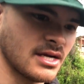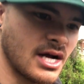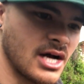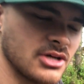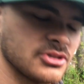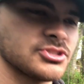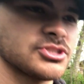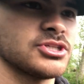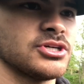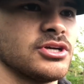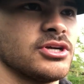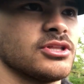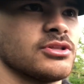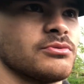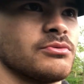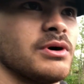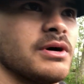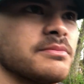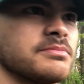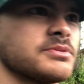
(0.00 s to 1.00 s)
I'll show you
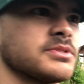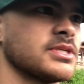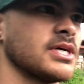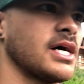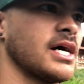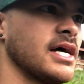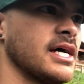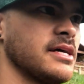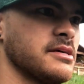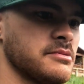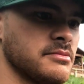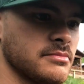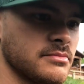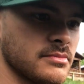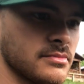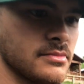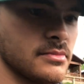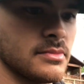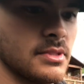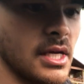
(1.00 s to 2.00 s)
the website
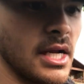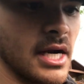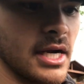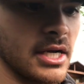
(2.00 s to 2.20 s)
that